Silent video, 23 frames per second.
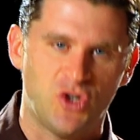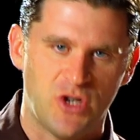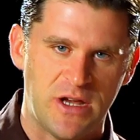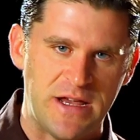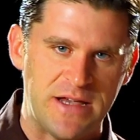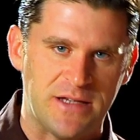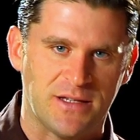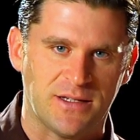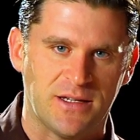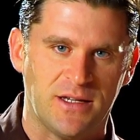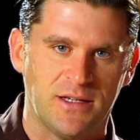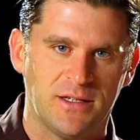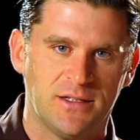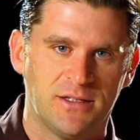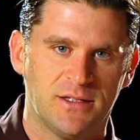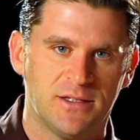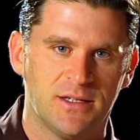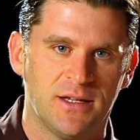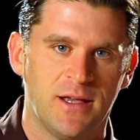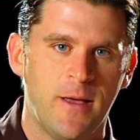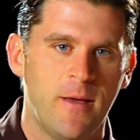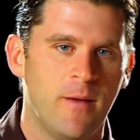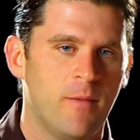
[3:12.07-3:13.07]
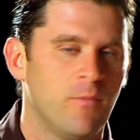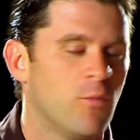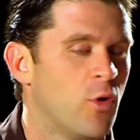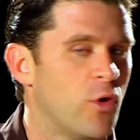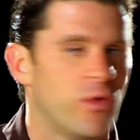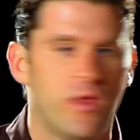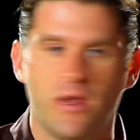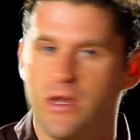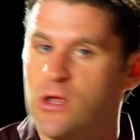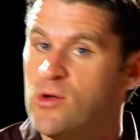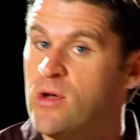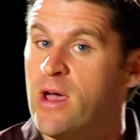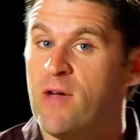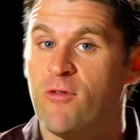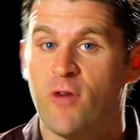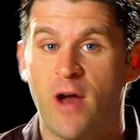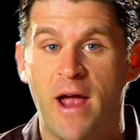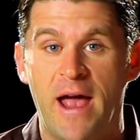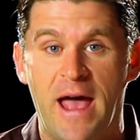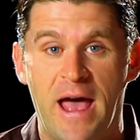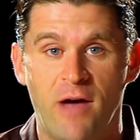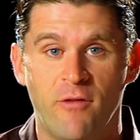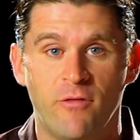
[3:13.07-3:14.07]
Jesus more than you
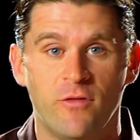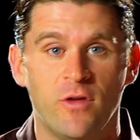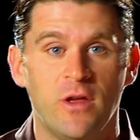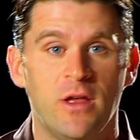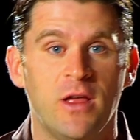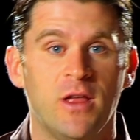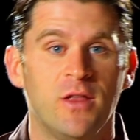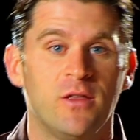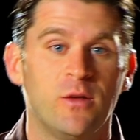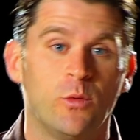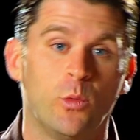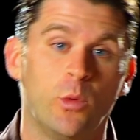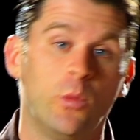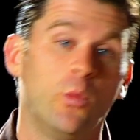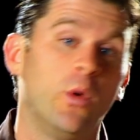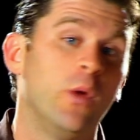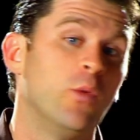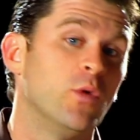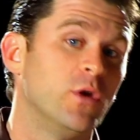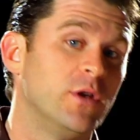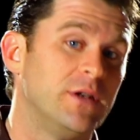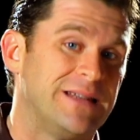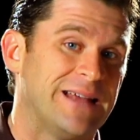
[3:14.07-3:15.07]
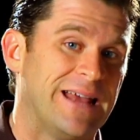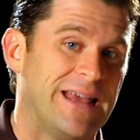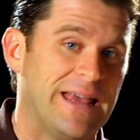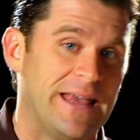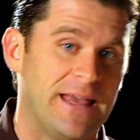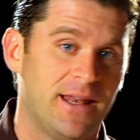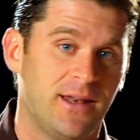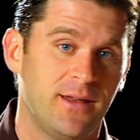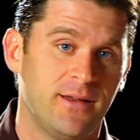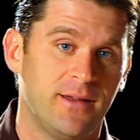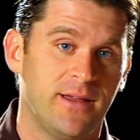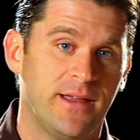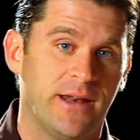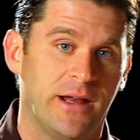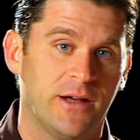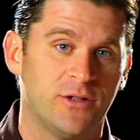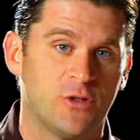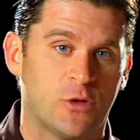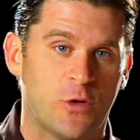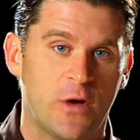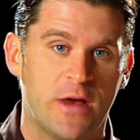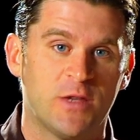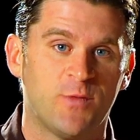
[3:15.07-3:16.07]
ever have, that when we were dead in
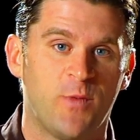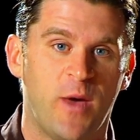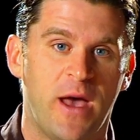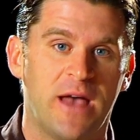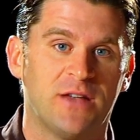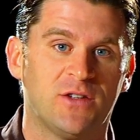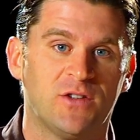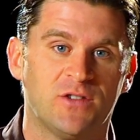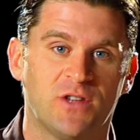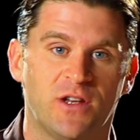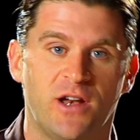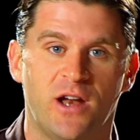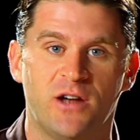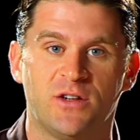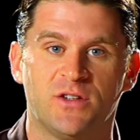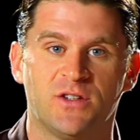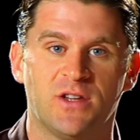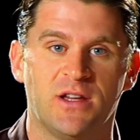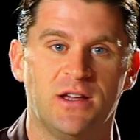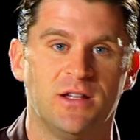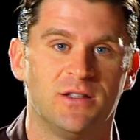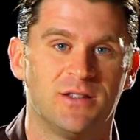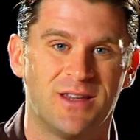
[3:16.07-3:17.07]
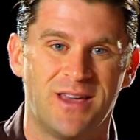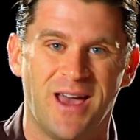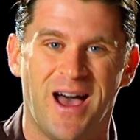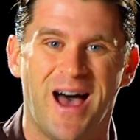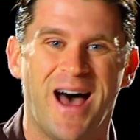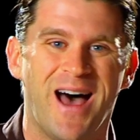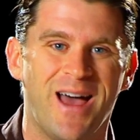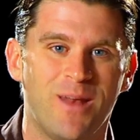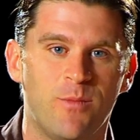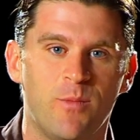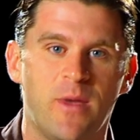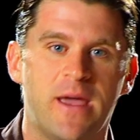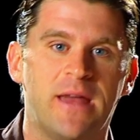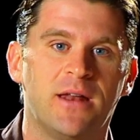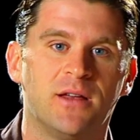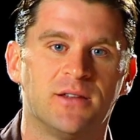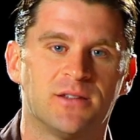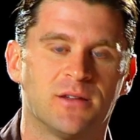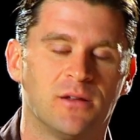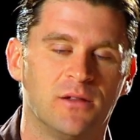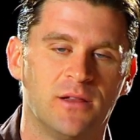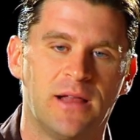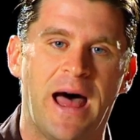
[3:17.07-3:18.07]
our trespasses and our sins, God made
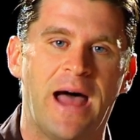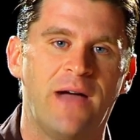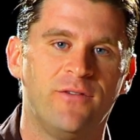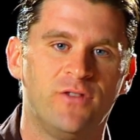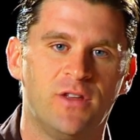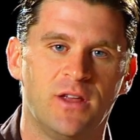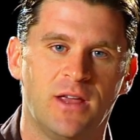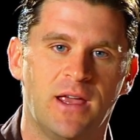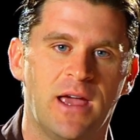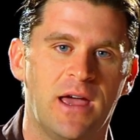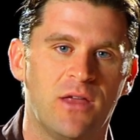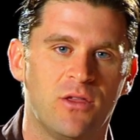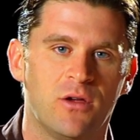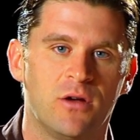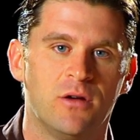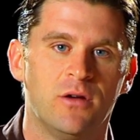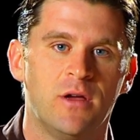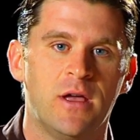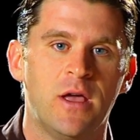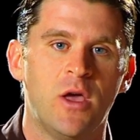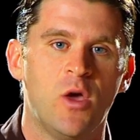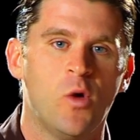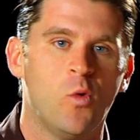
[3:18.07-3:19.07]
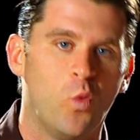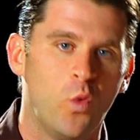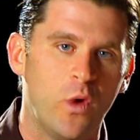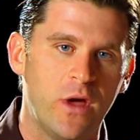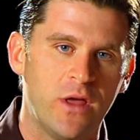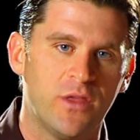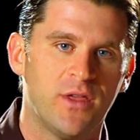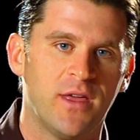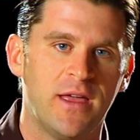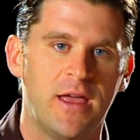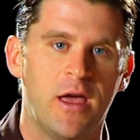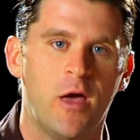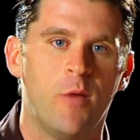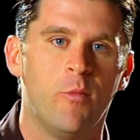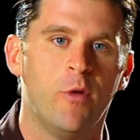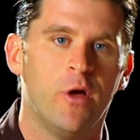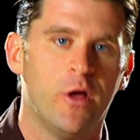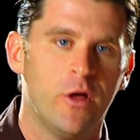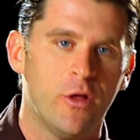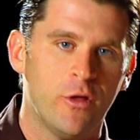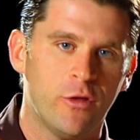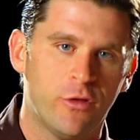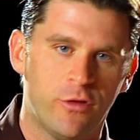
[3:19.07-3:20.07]
us alive together with Him
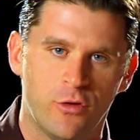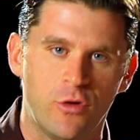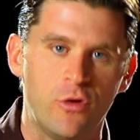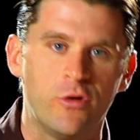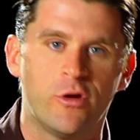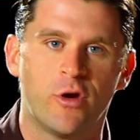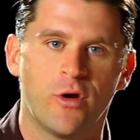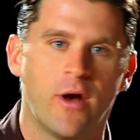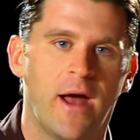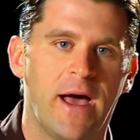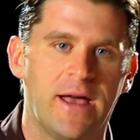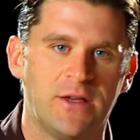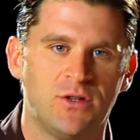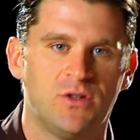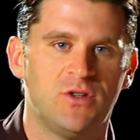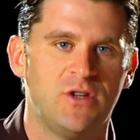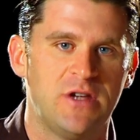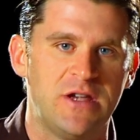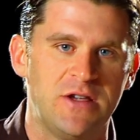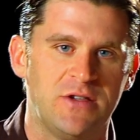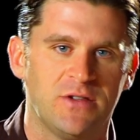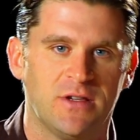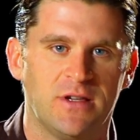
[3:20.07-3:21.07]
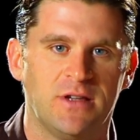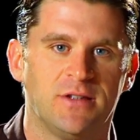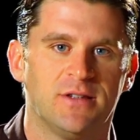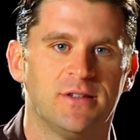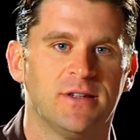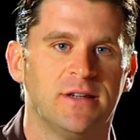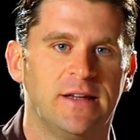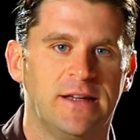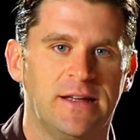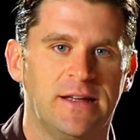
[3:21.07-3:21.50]
through Christ Jesus,